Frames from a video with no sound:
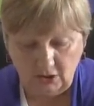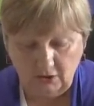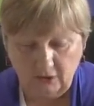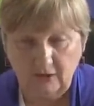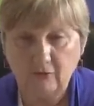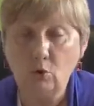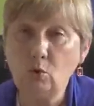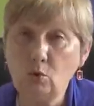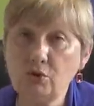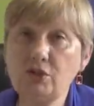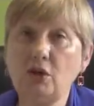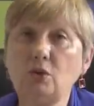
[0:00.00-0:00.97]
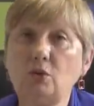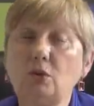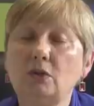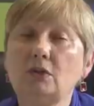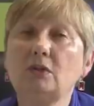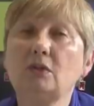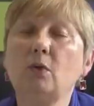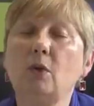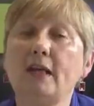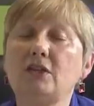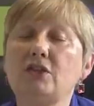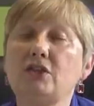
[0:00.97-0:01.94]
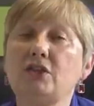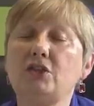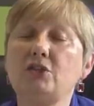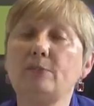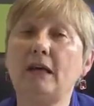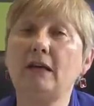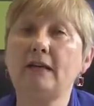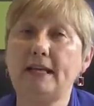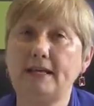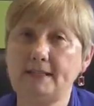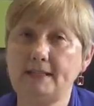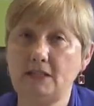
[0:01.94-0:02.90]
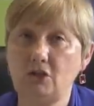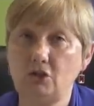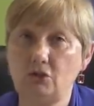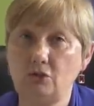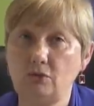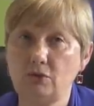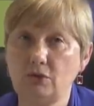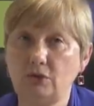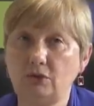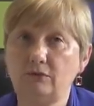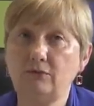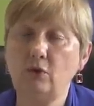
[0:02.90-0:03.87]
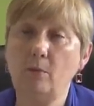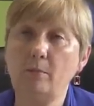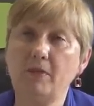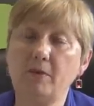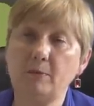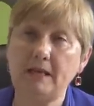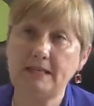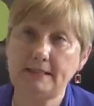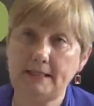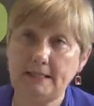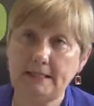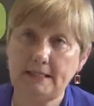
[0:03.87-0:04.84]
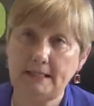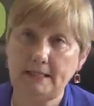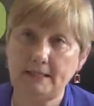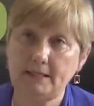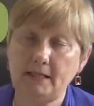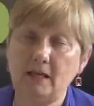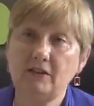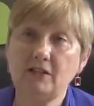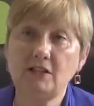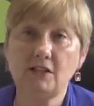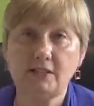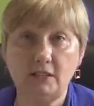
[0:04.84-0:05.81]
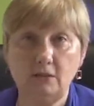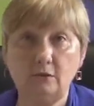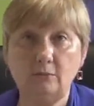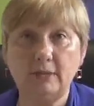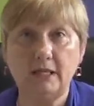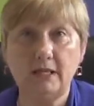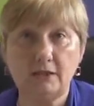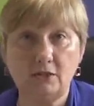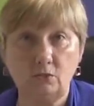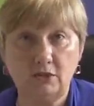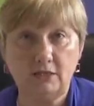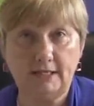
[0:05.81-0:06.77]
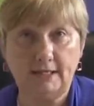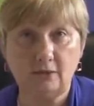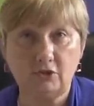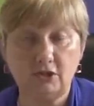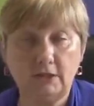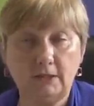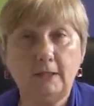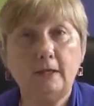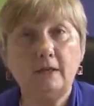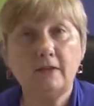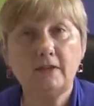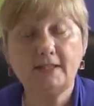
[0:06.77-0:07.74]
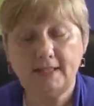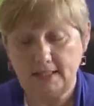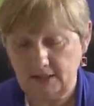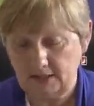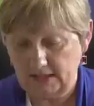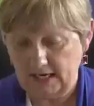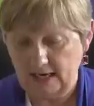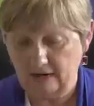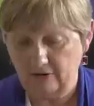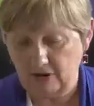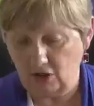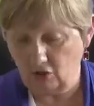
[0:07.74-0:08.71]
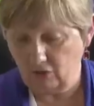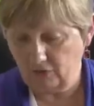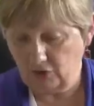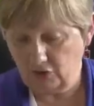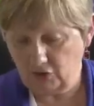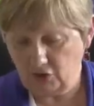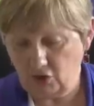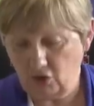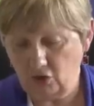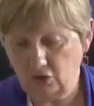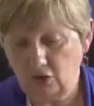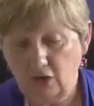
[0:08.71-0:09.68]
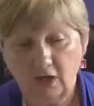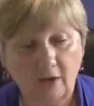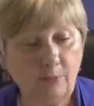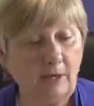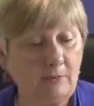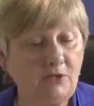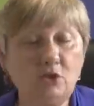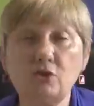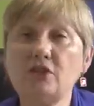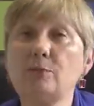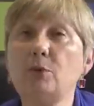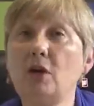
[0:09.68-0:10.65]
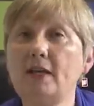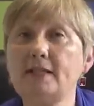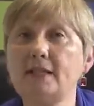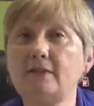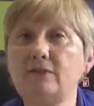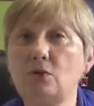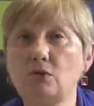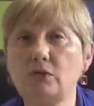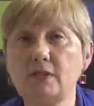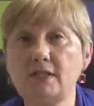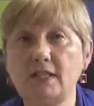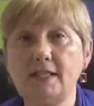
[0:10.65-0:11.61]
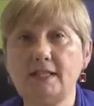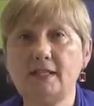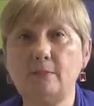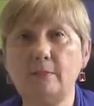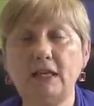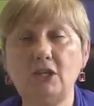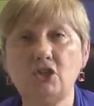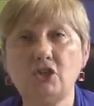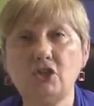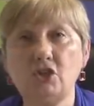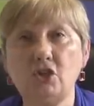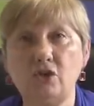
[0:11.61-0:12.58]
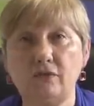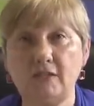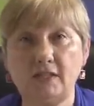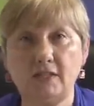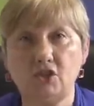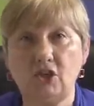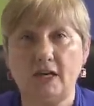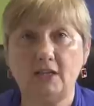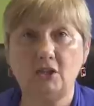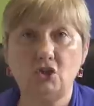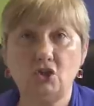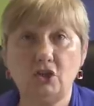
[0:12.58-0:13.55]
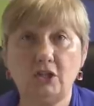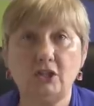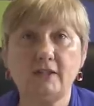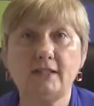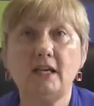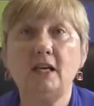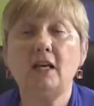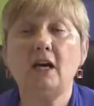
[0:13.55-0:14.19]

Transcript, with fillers: they're also quite concerned about legacy issues from the PCTs that are still being sorted out. The second area of concern, and perhaps not surprising for us, is the major service challenges